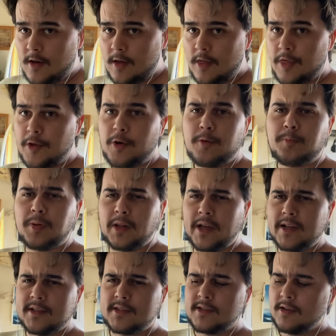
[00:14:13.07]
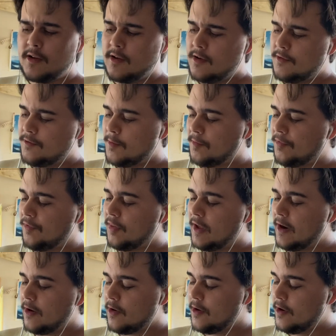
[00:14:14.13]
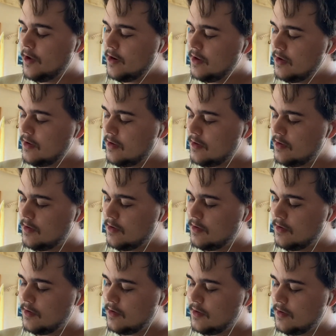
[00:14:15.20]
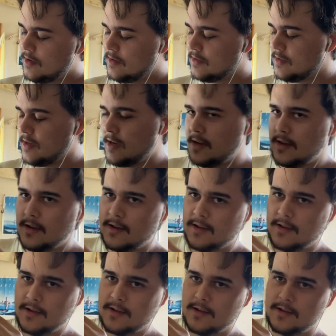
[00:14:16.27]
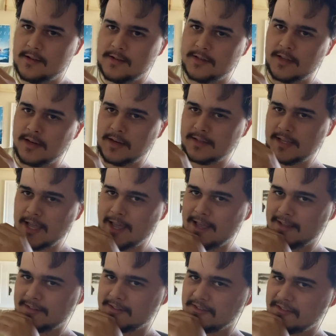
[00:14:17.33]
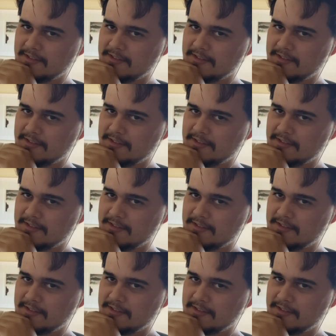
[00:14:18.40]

Third place from Flair Hood is uh, Sydney's ass.